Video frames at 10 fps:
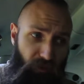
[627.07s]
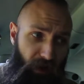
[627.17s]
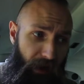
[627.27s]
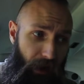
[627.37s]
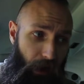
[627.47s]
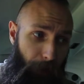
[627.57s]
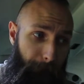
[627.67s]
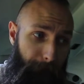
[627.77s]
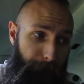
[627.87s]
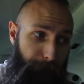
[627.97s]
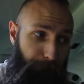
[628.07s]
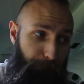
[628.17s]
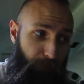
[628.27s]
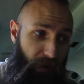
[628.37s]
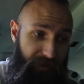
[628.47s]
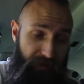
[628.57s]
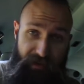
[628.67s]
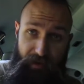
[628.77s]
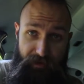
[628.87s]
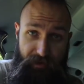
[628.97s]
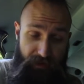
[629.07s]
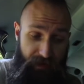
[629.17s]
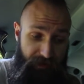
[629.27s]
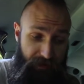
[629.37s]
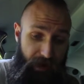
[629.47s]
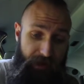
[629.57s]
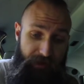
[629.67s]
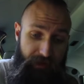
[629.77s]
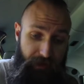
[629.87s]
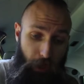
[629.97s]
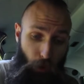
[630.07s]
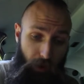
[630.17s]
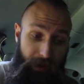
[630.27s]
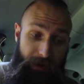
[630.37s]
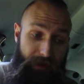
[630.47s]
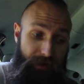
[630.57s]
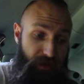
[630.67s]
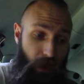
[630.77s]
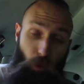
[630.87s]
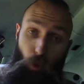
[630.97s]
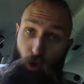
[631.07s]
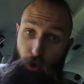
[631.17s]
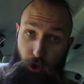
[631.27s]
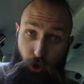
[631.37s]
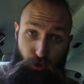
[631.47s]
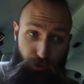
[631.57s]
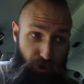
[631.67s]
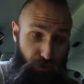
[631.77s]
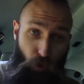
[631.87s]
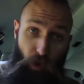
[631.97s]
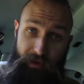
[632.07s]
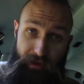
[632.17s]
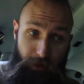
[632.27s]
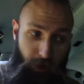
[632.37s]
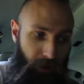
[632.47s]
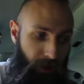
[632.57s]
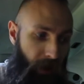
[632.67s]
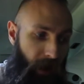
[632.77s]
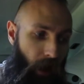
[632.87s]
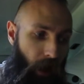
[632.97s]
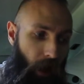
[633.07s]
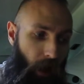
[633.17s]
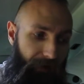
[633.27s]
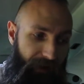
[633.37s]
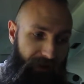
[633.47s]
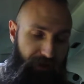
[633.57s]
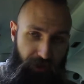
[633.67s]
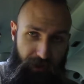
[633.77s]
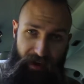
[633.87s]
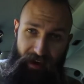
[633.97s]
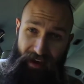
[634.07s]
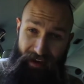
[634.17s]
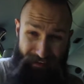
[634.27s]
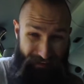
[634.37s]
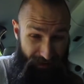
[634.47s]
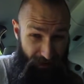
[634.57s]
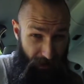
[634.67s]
As I've said, this is 1990, so it is a water-cooled 2.1 liter engine, and it